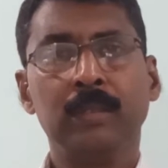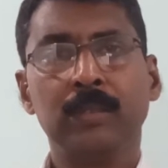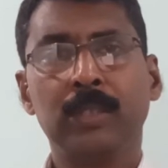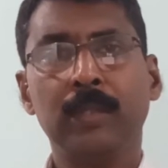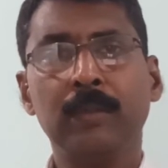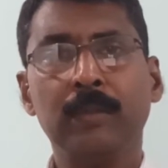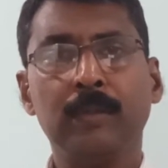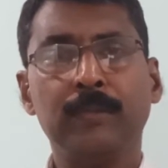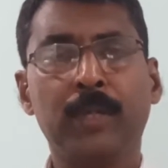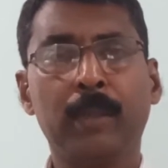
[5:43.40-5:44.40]

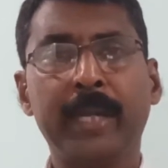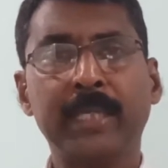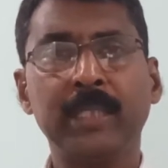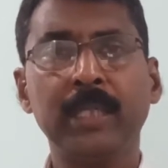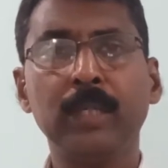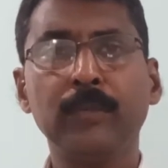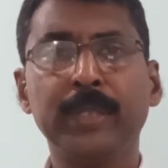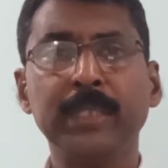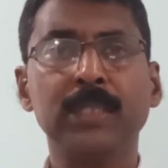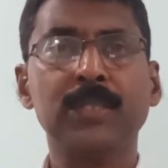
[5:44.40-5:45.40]
So, for
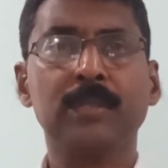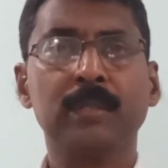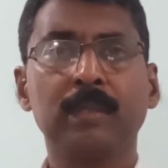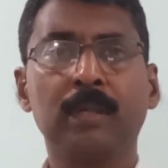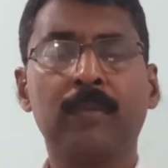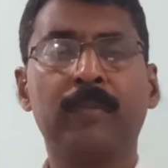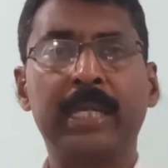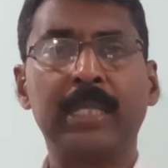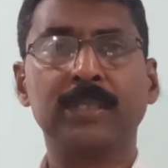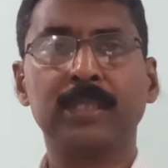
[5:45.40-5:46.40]
bacteriophages or
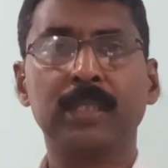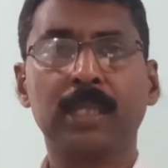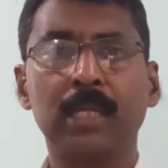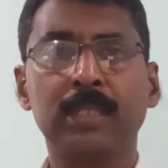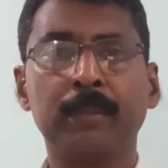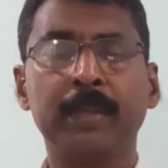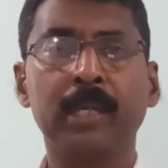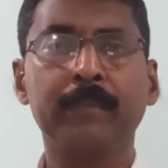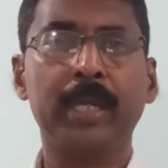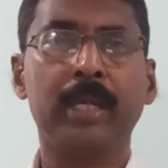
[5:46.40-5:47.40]
viruses in the culture
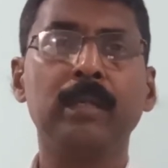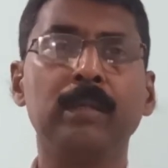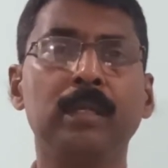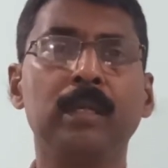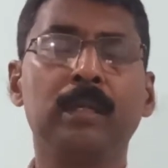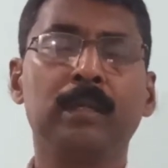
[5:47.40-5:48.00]
medium A,